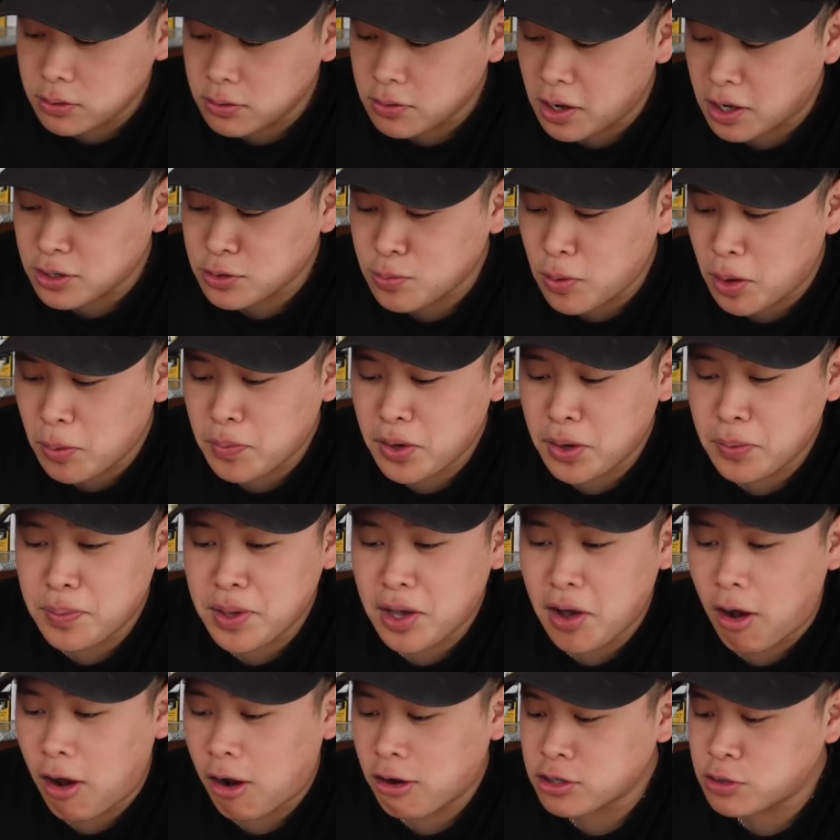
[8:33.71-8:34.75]
You guys want me to
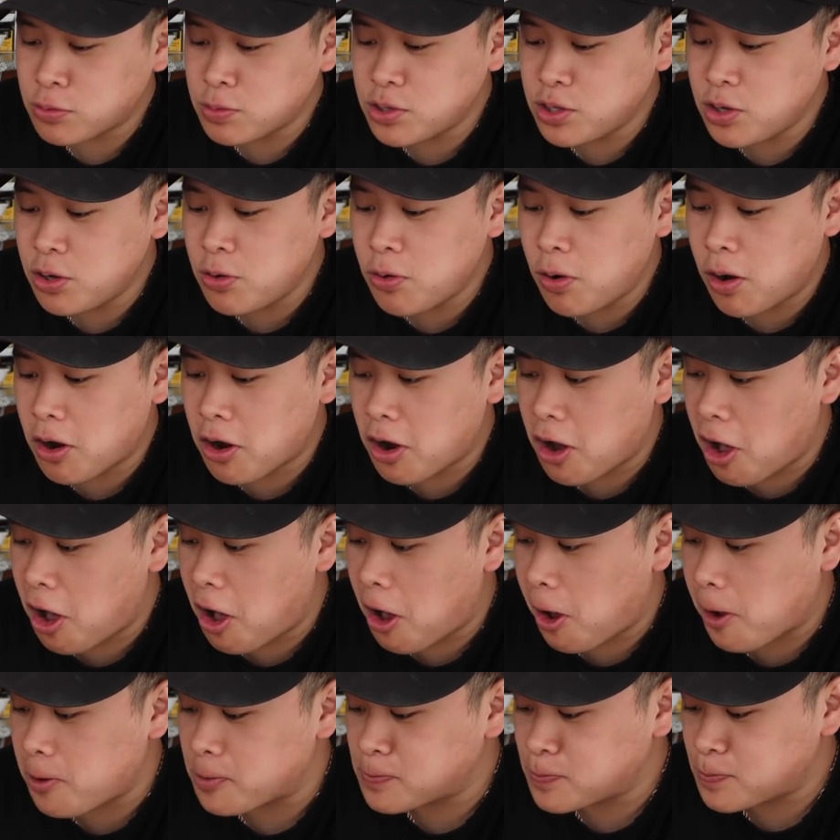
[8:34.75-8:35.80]
be honest with you or
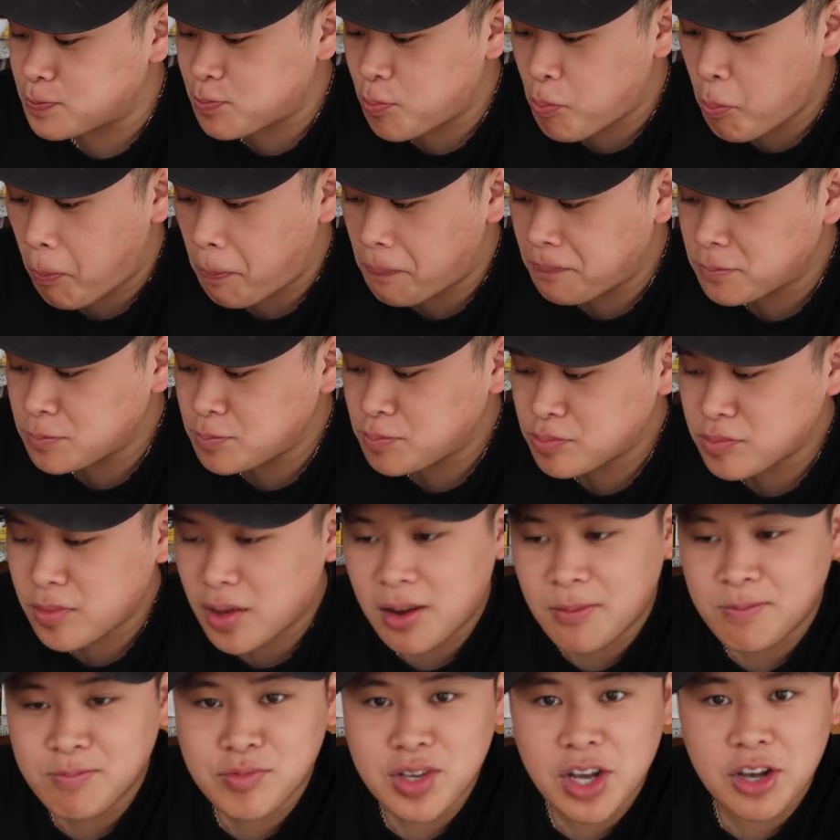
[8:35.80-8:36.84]
uh,
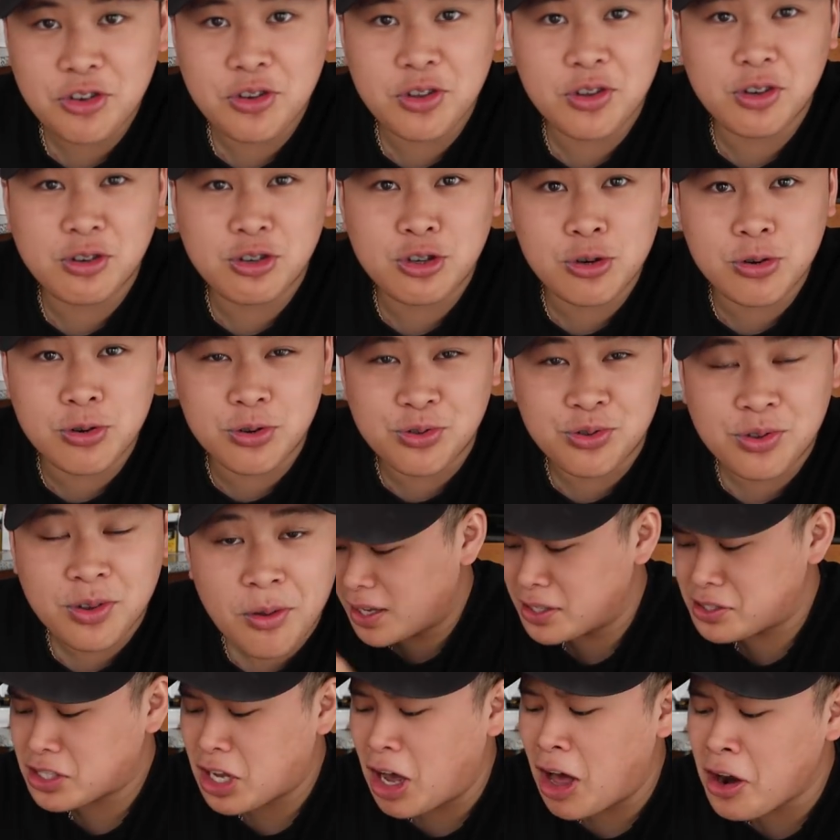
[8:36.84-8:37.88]
tell you the truth?
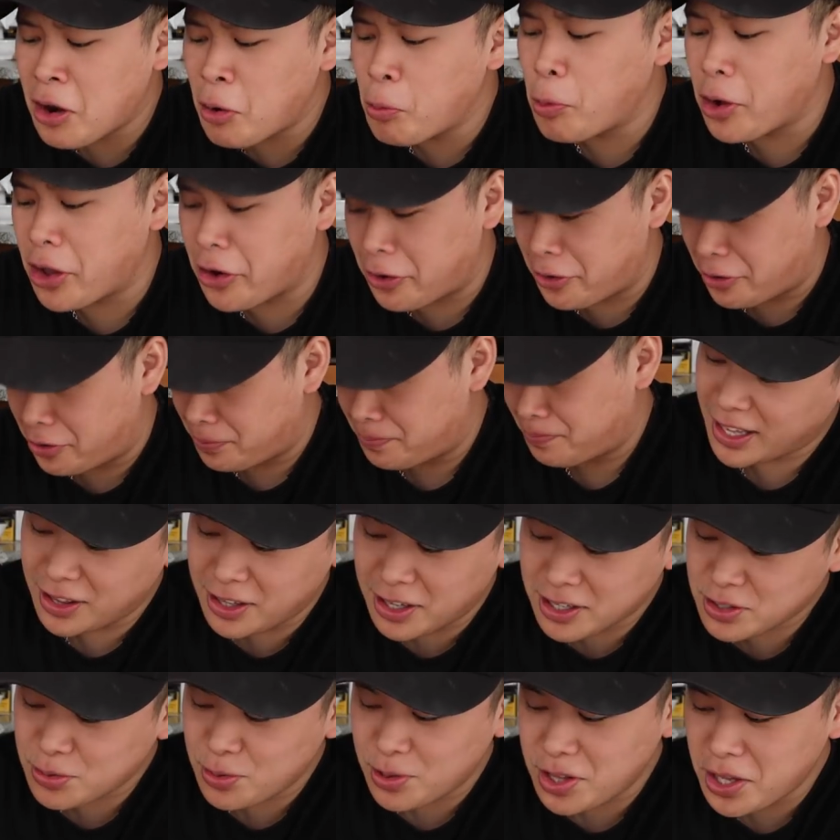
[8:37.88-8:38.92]
It's kind of weird. It
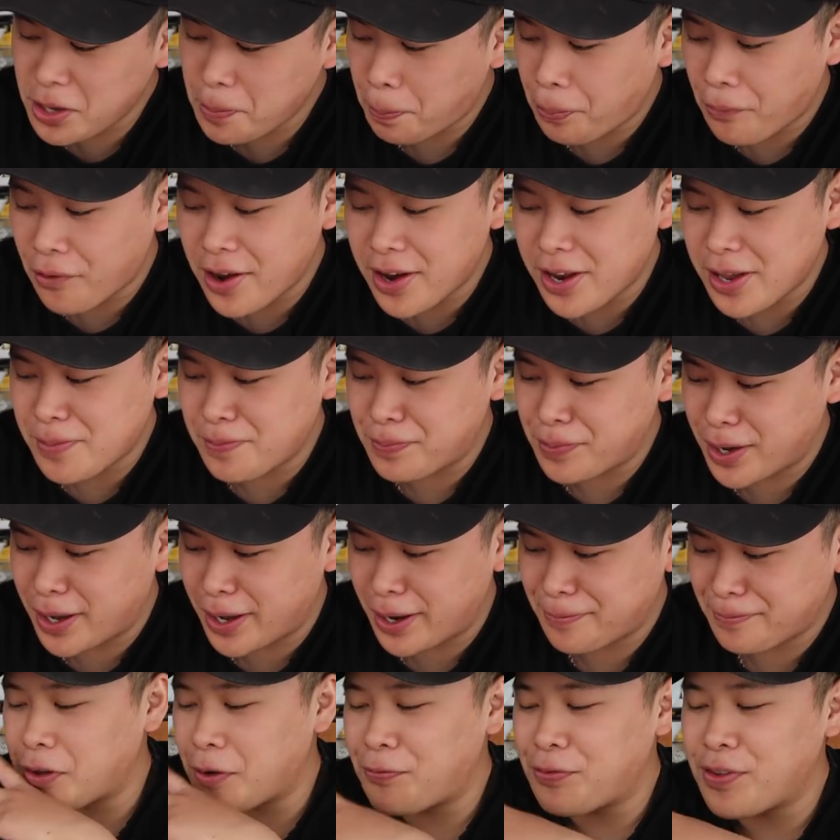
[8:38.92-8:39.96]
looks really pretty,
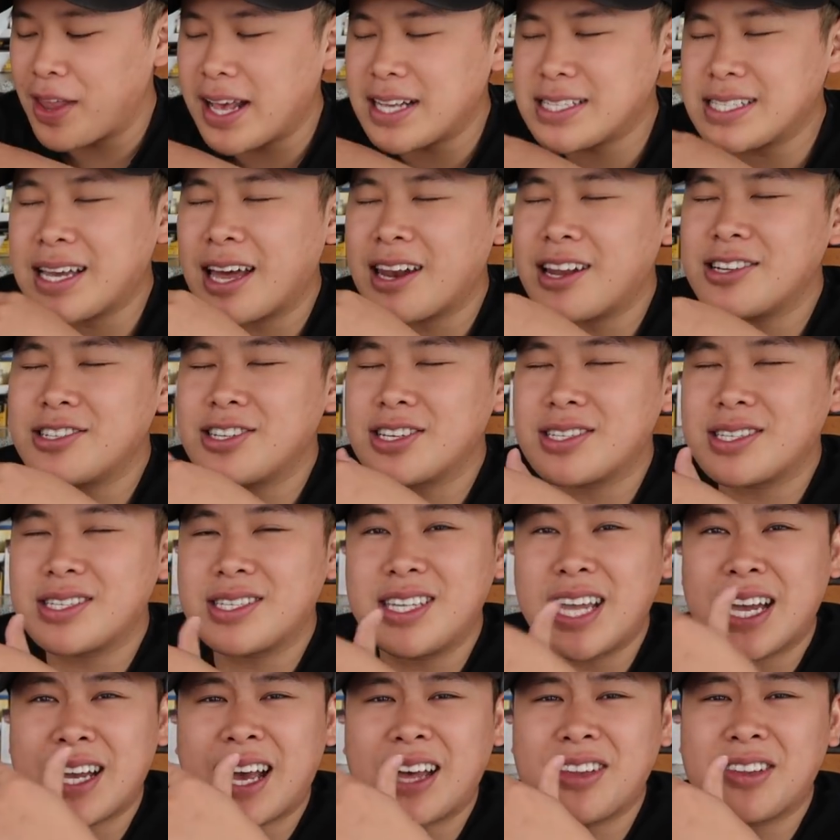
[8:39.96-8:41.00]
but the flakes kind of just
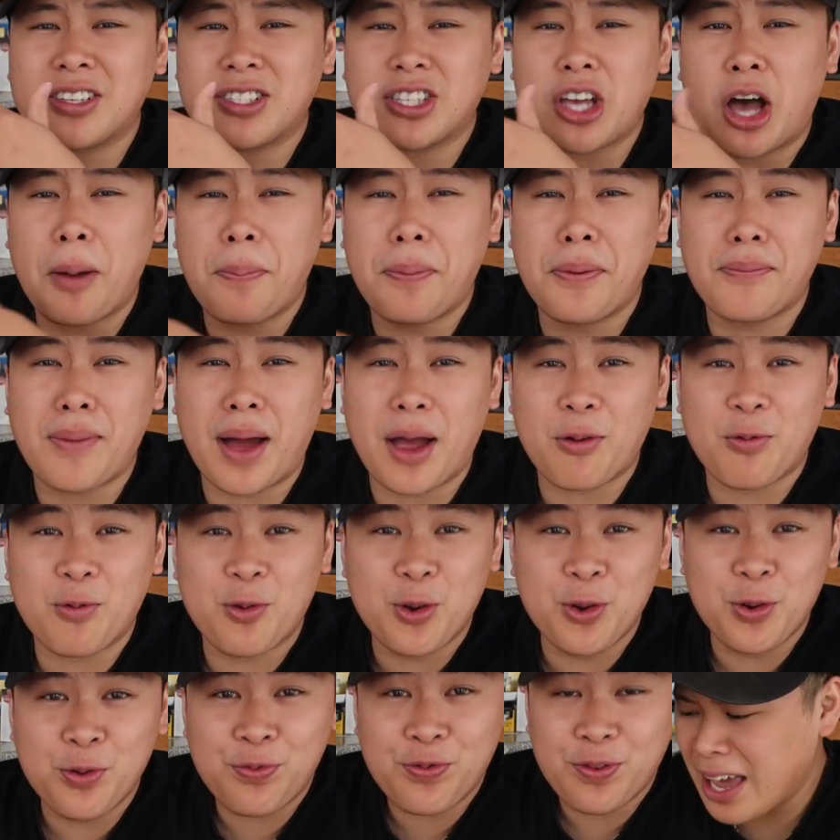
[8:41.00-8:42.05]
stick at the top of my
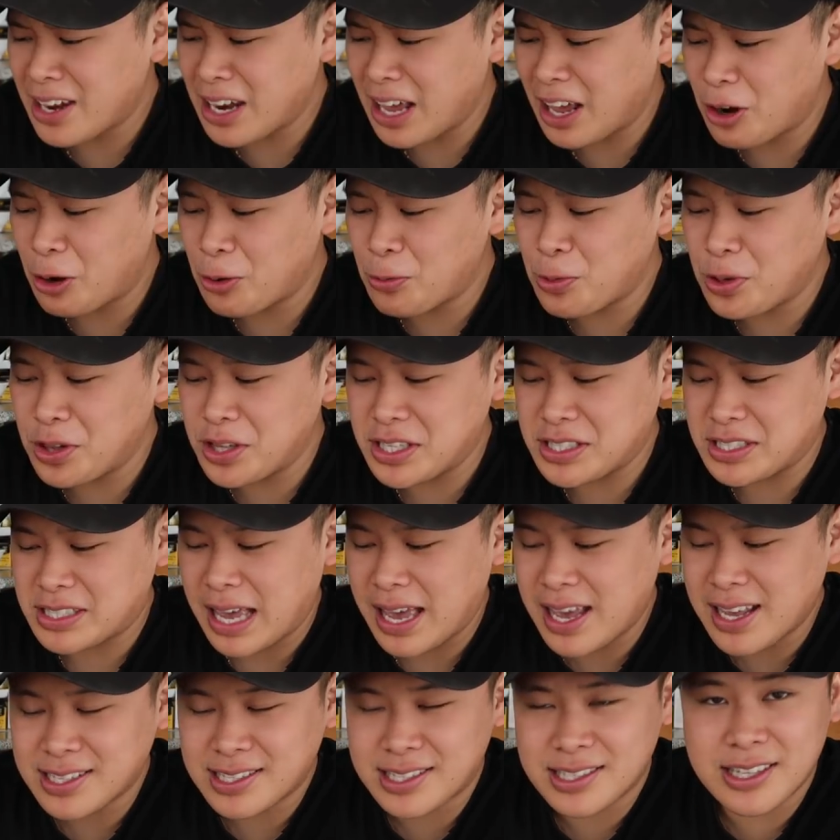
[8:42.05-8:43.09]
roof and I don't really
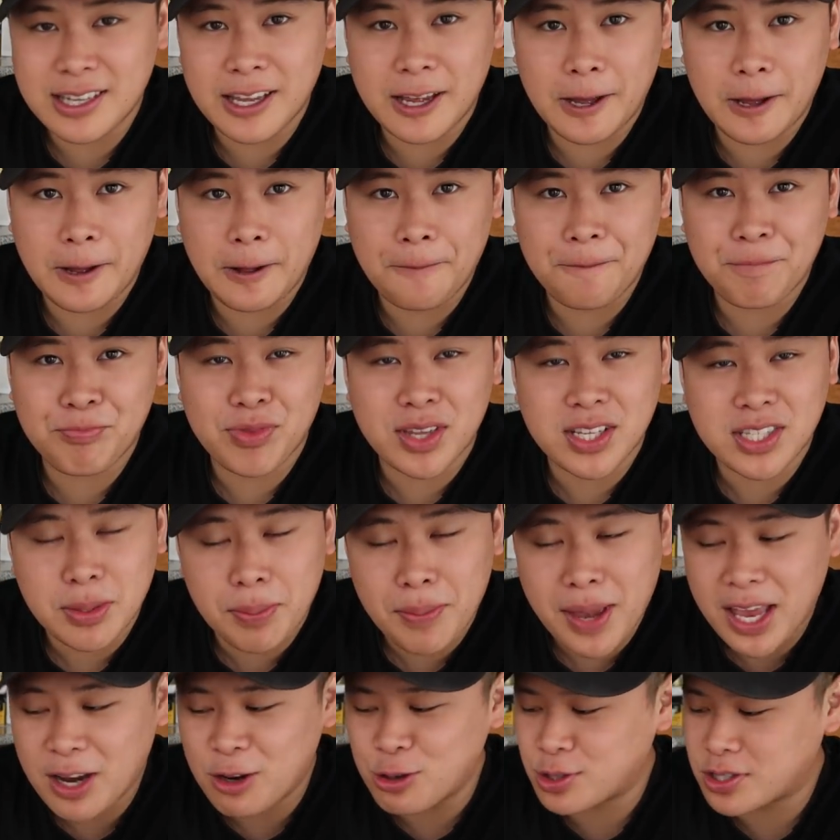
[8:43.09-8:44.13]
taste the, the
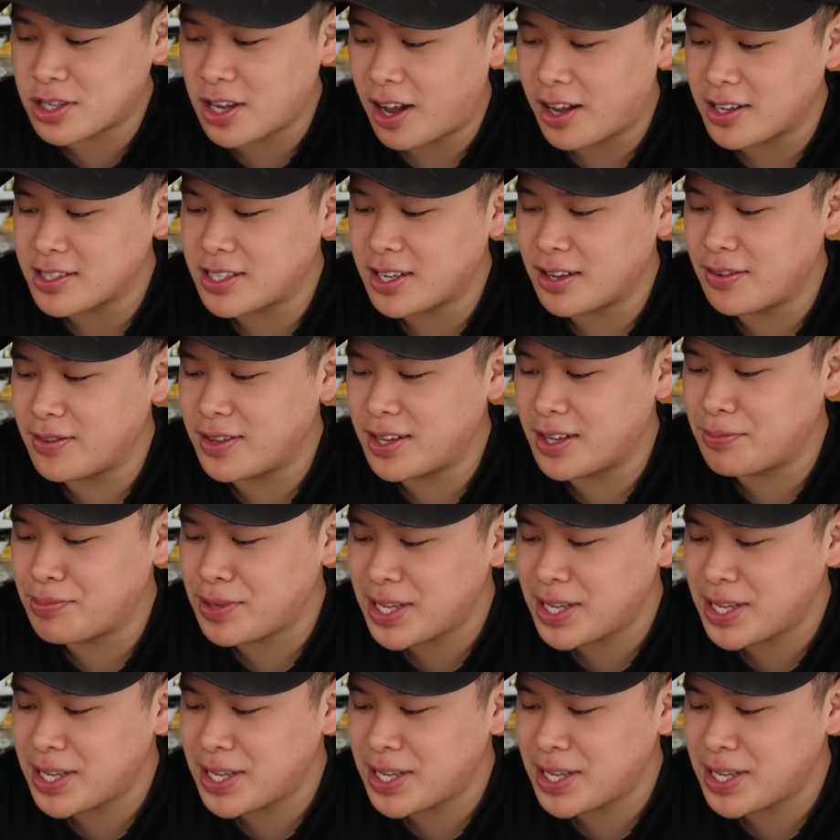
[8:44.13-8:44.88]
tomato sauce of the